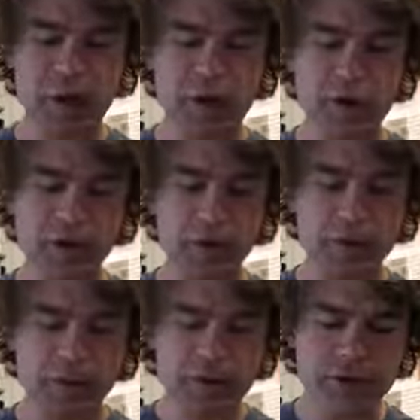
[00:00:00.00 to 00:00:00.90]
So the
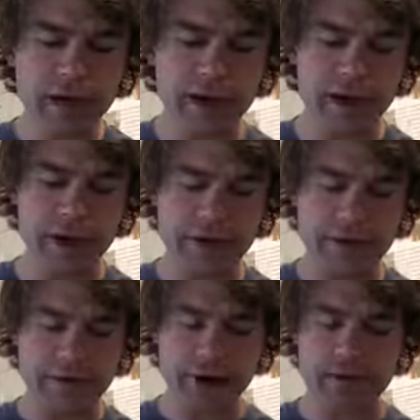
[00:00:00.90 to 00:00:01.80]
La Rosa
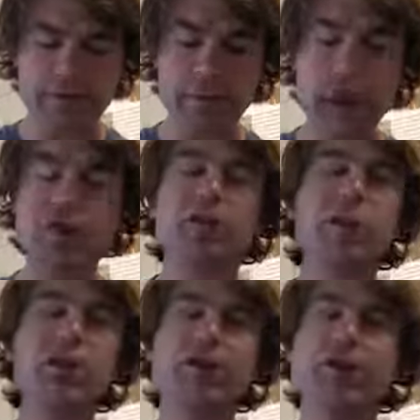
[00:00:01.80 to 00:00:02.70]
is a Spanish
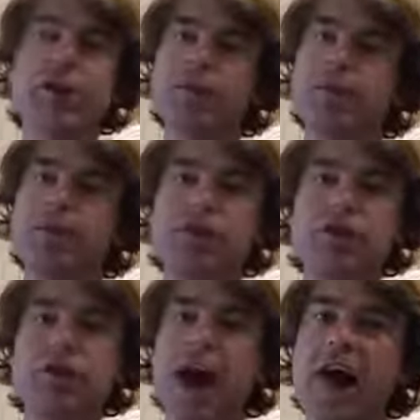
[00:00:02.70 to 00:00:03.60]
merchant ship. She was
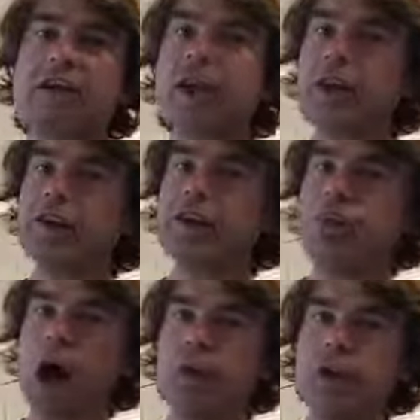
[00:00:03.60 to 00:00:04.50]
traveling
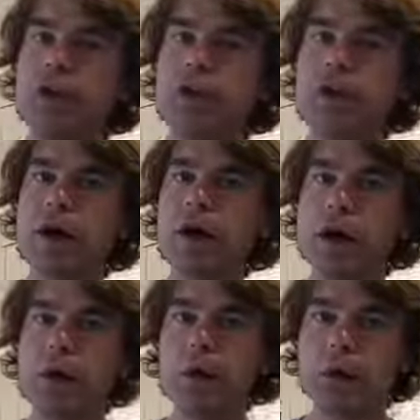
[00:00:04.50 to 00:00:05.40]
from Cuba
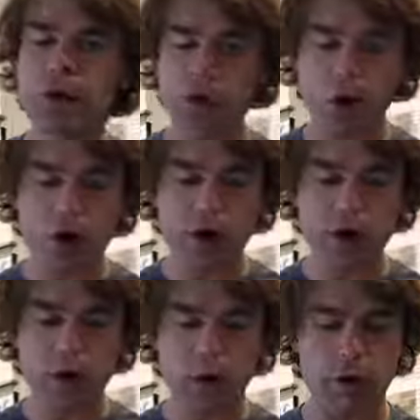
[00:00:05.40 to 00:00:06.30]
with a
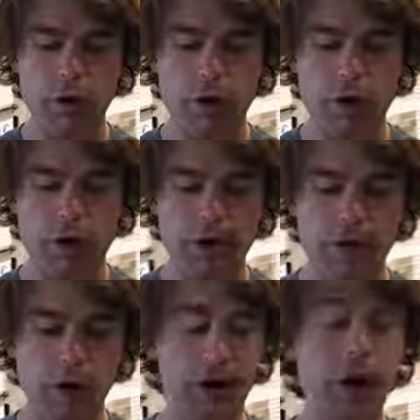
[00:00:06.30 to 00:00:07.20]
cargo of rum,
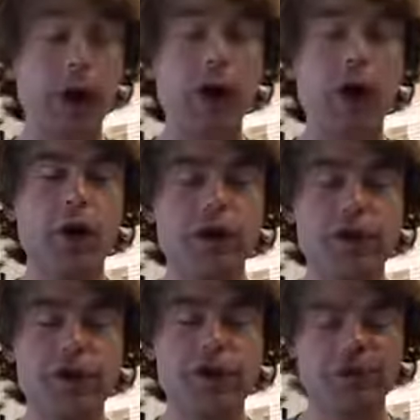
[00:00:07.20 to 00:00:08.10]
a cargo of
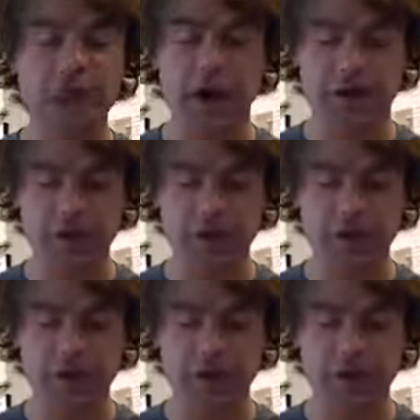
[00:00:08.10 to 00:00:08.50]
sugar